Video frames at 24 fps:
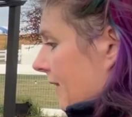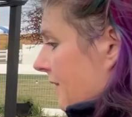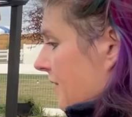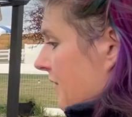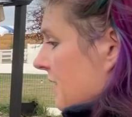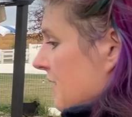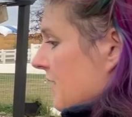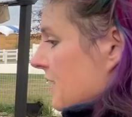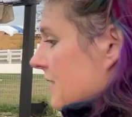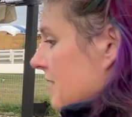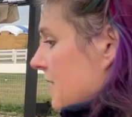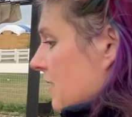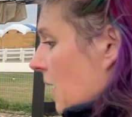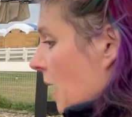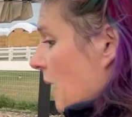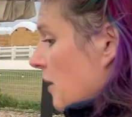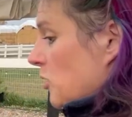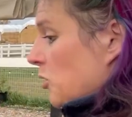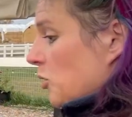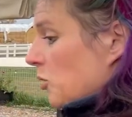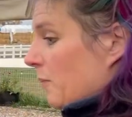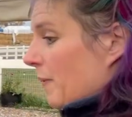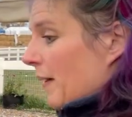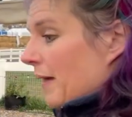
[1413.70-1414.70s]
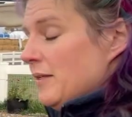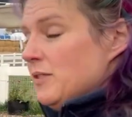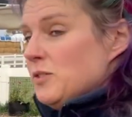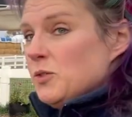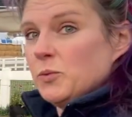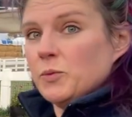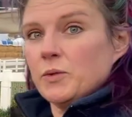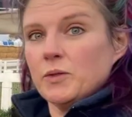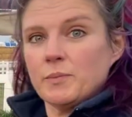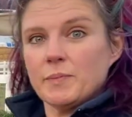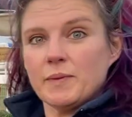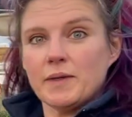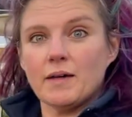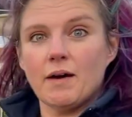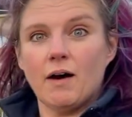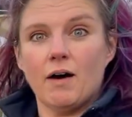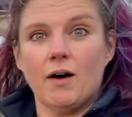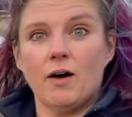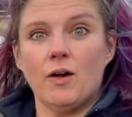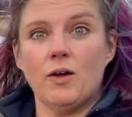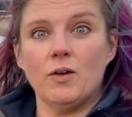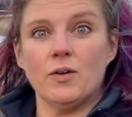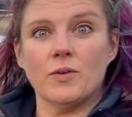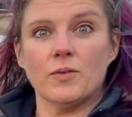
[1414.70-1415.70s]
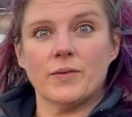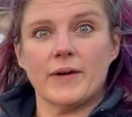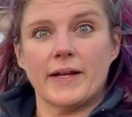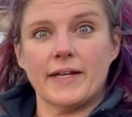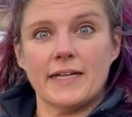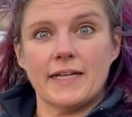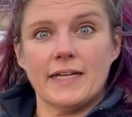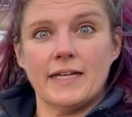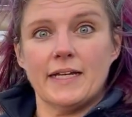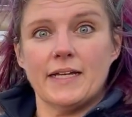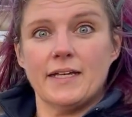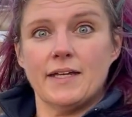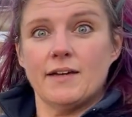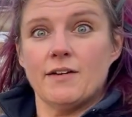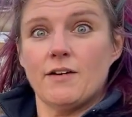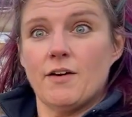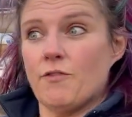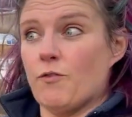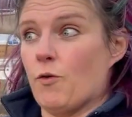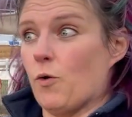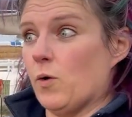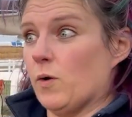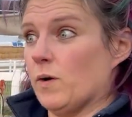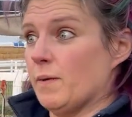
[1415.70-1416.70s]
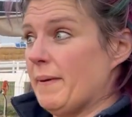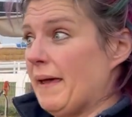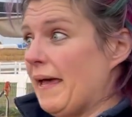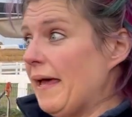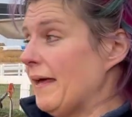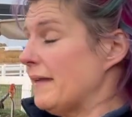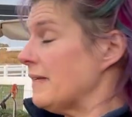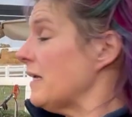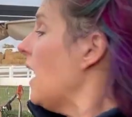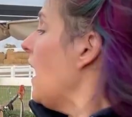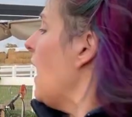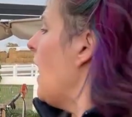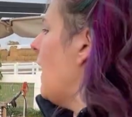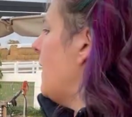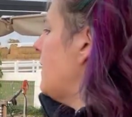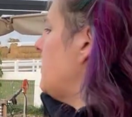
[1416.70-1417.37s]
these 2 beds will be all ready for bed. I